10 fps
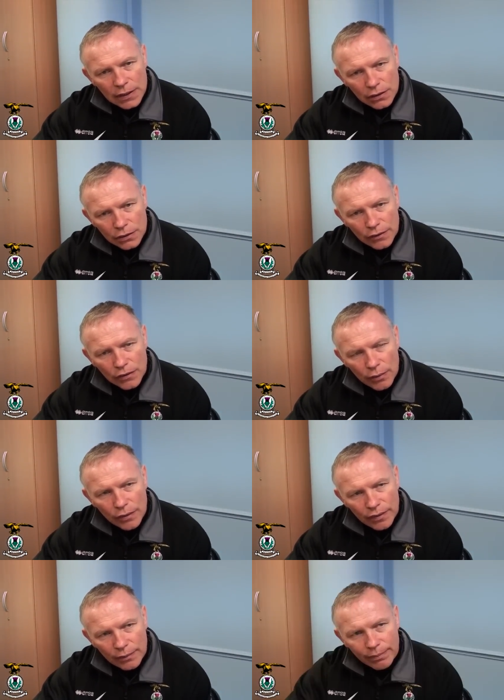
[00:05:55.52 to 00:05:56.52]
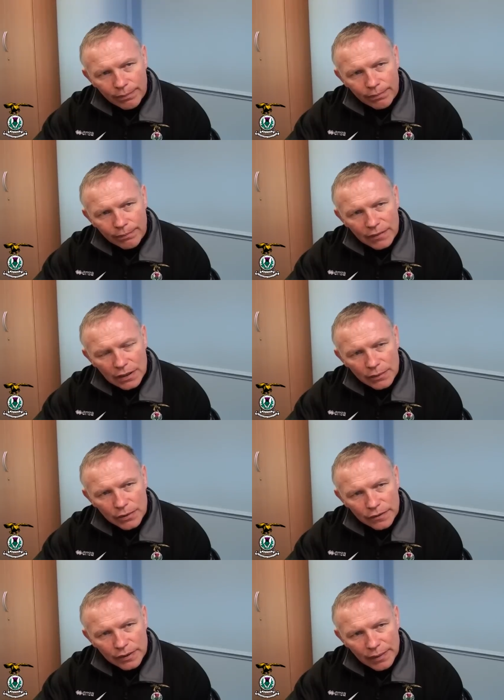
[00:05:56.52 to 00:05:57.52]
know, they're
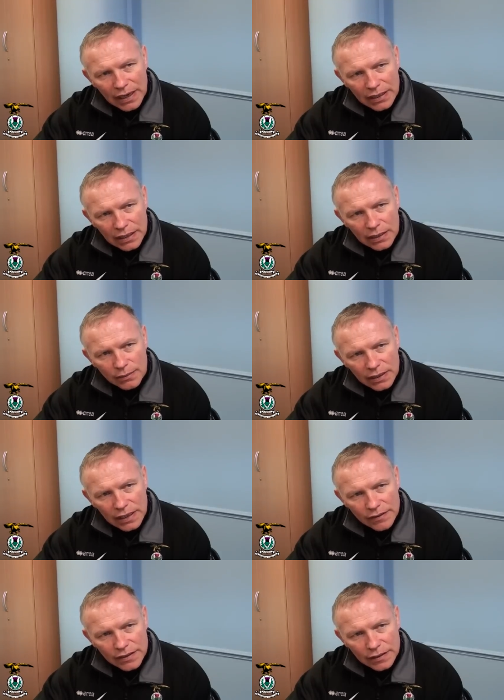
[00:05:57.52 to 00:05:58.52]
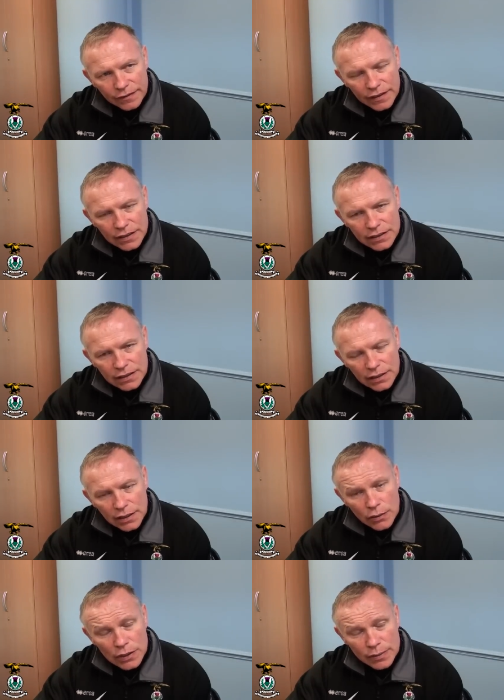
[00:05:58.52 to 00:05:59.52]
coming off the back of a couple of heavy defeats,
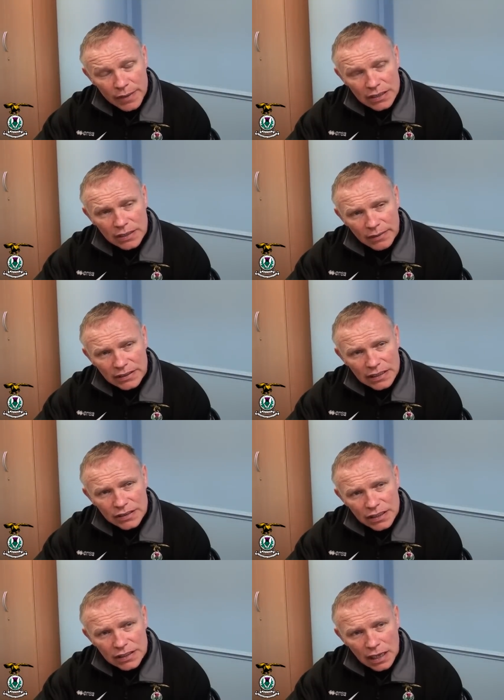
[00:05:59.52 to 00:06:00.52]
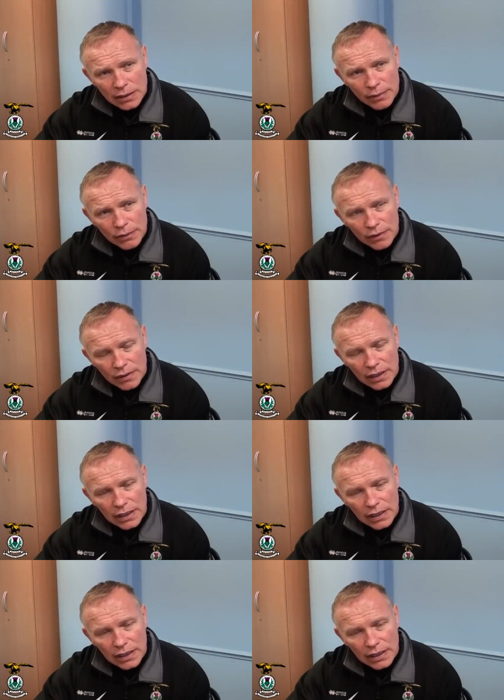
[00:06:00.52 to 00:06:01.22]
which makes them a dangerous animal.